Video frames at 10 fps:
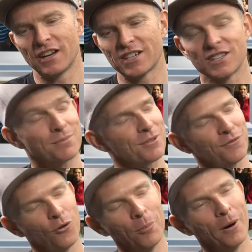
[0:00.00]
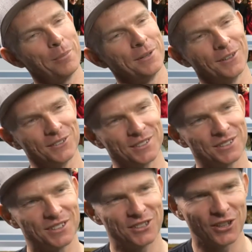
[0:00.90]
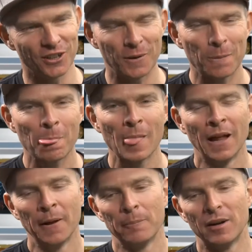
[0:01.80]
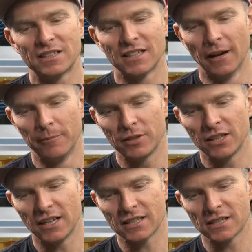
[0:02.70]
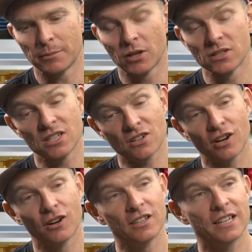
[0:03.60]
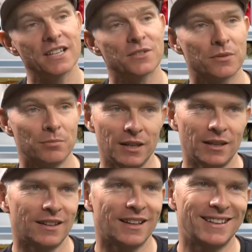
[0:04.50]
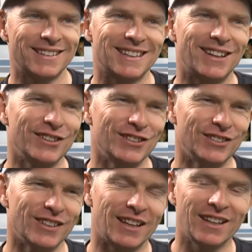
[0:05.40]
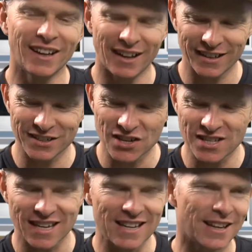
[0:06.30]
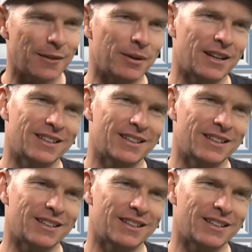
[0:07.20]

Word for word: relationship with four Barbie dolls. Is the joke, but um, he doesn't because he's got to go on dates with me. And that's how do you do that? He, oh, he's on Tinder, but